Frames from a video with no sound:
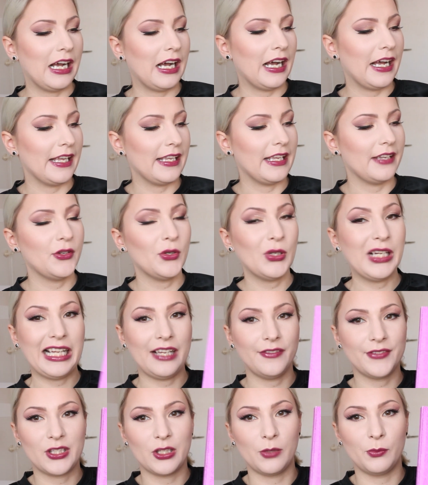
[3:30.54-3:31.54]
I do
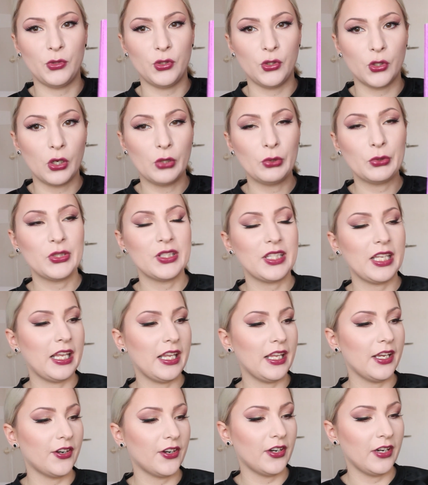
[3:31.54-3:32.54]
have some notes
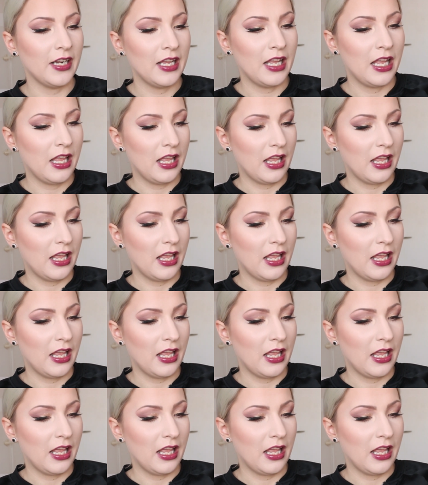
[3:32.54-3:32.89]
here.